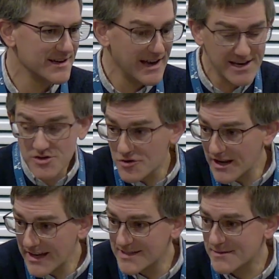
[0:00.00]
He
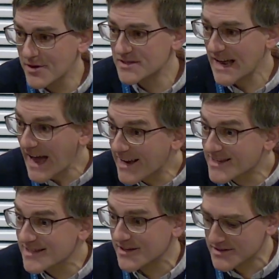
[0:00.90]
truly is the most
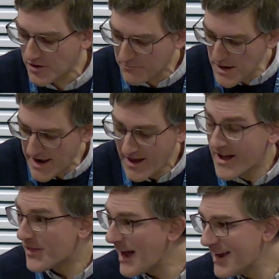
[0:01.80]
excellent of men.
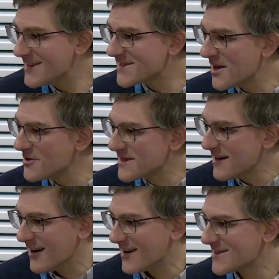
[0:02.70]
There is no
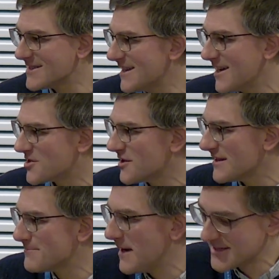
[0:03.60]
dirt to dish at
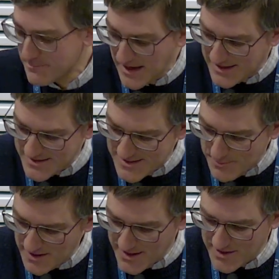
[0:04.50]
this best man's
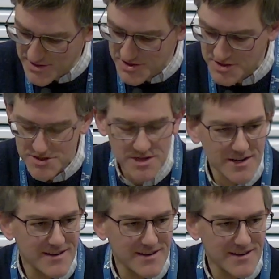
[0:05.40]
speech.